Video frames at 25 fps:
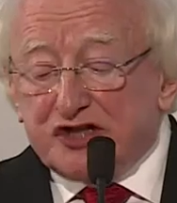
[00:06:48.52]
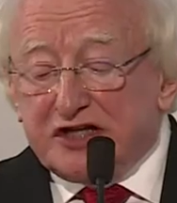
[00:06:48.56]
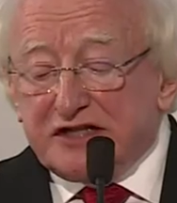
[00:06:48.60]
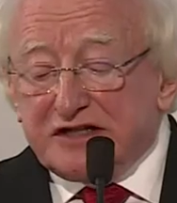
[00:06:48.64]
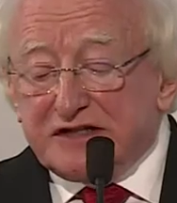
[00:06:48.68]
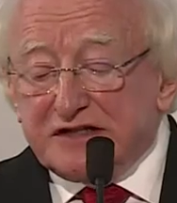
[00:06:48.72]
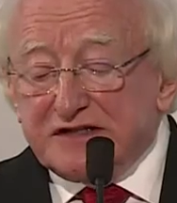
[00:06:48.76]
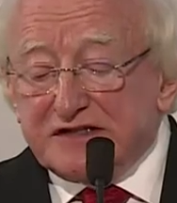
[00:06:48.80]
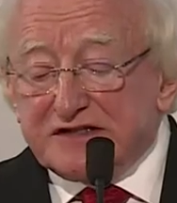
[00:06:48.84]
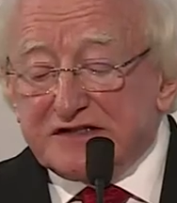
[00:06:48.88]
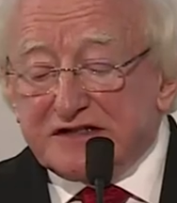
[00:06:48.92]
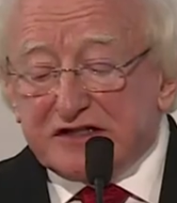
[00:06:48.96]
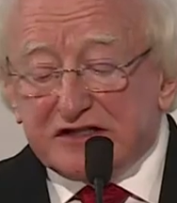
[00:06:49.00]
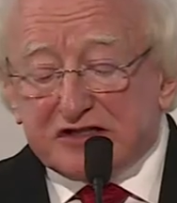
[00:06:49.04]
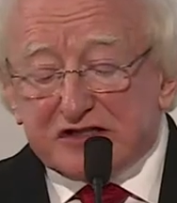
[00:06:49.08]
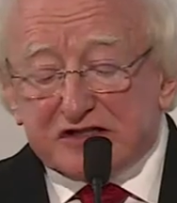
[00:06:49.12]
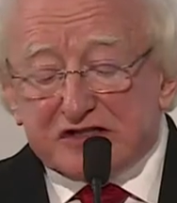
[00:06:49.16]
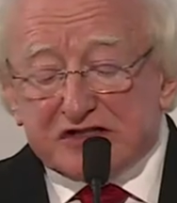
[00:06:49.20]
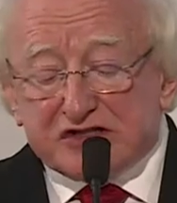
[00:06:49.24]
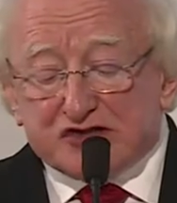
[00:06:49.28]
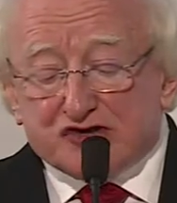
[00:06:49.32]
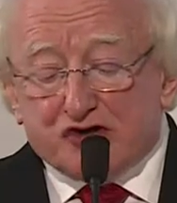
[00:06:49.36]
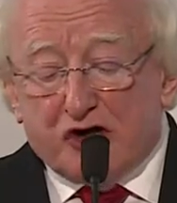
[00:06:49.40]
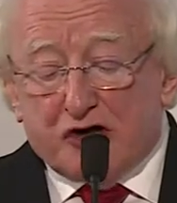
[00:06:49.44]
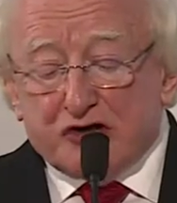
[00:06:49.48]
threatens the
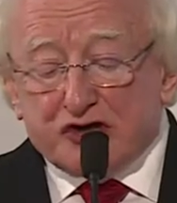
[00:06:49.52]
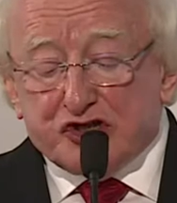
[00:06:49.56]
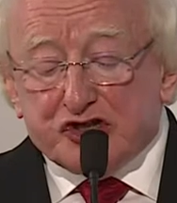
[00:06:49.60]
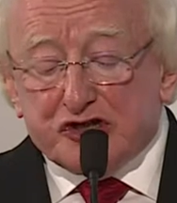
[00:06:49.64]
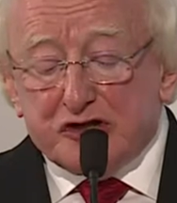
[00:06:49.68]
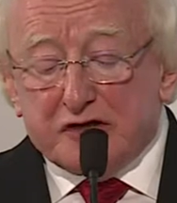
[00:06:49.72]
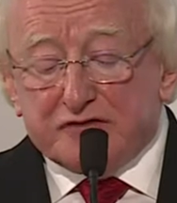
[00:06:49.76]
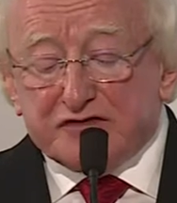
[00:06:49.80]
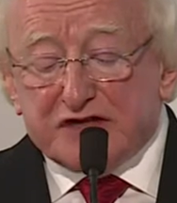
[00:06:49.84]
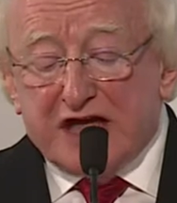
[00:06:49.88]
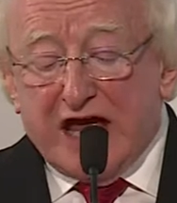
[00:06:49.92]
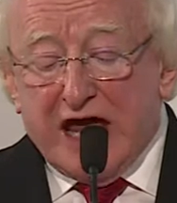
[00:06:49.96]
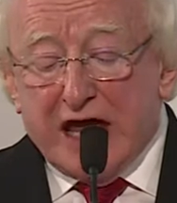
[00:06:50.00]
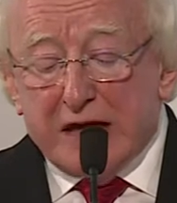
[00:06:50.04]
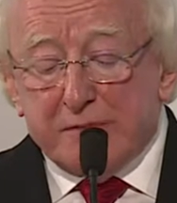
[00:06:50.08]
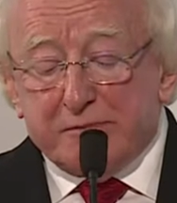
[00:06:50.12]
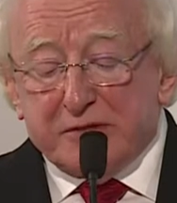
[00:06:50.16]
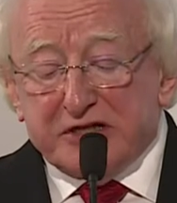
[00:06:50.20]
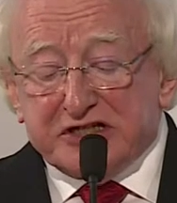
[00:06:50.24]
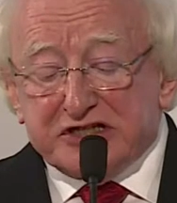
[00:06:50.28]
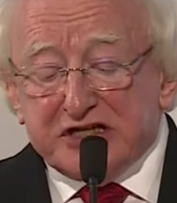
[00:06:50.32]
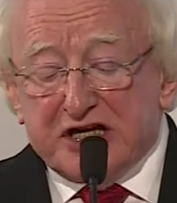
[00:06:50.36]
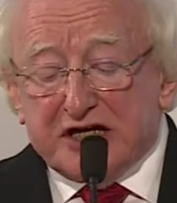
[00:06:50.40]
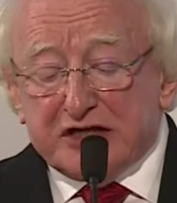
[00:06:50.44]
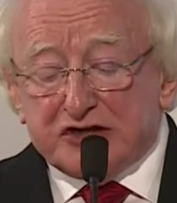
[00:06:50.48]
destruction of the
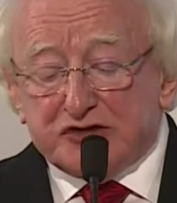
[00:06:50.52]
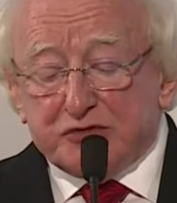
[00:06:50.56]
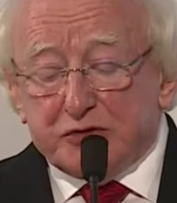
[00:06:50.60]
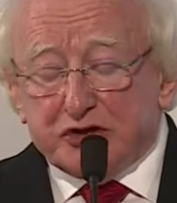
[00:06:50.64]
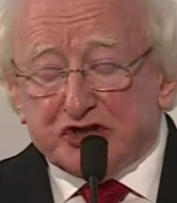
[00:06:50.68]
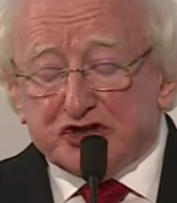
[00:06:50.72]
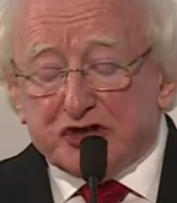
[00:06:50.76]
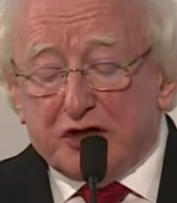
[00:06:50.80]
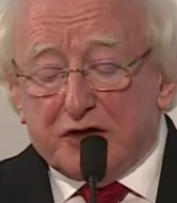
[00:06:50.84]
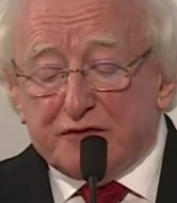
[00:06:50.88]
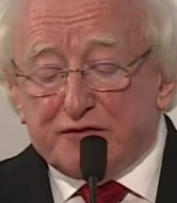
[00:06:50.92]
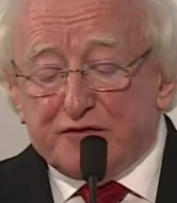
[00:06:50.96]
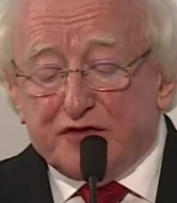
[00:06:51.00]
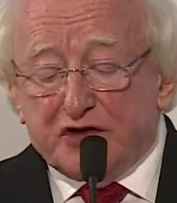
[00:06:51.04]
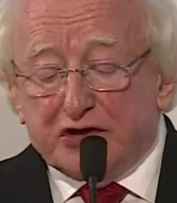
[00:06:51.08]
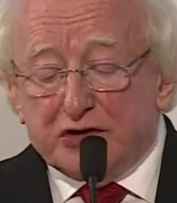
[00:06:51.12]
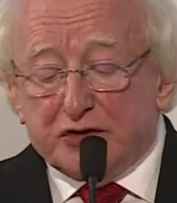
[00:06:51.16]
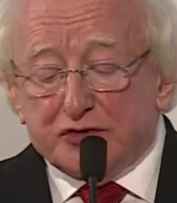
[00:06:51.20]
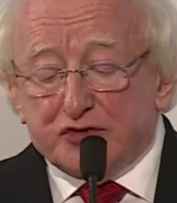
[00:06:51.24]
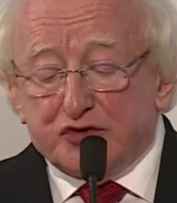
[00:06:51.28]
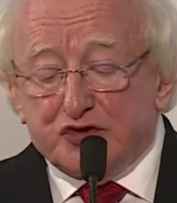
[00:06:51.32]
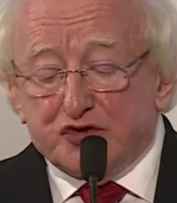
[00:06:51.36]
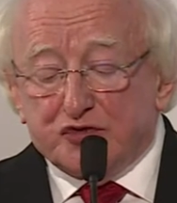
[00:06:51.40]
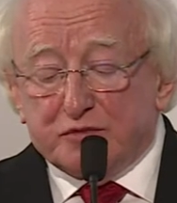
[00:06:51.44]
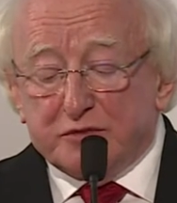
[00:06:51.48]
habitat which our
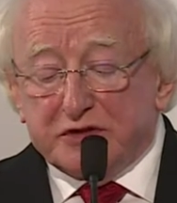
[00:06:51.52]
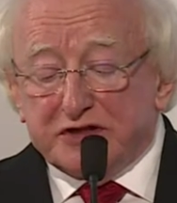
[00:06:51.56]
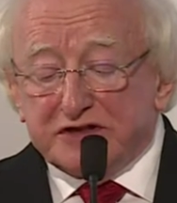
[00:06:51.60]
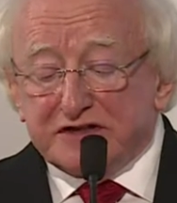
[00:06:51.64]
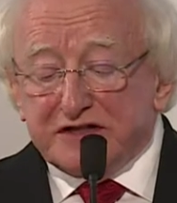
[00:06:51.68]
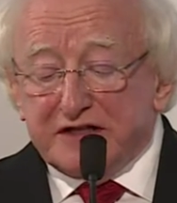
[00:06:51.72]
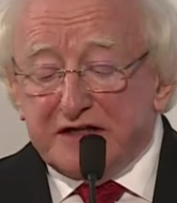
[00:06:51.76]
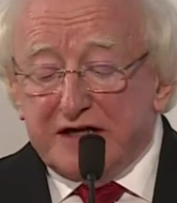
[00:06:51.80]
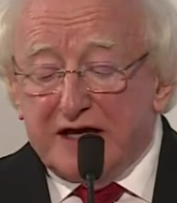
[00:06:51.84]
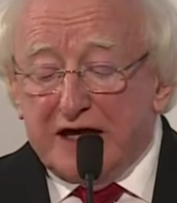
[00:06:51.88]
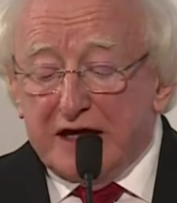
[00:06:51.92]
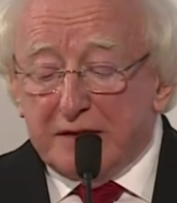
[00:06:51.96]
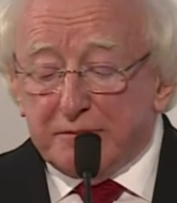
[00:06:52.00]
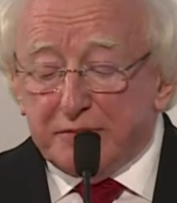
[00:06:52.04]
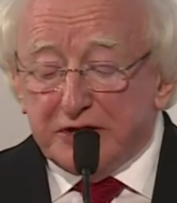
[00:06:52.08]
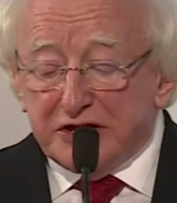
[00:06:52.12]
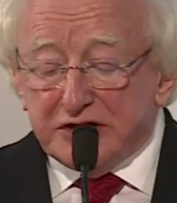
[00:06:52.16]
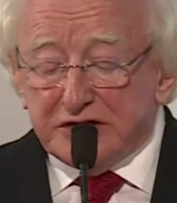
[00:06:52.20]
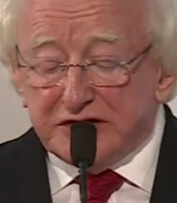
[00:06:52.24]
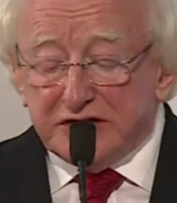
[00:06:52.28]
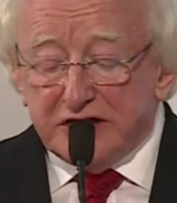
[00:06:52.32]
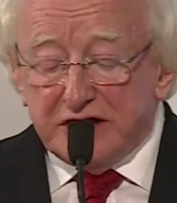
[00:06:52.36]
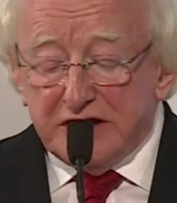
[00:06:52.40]
fellow humans inhabit,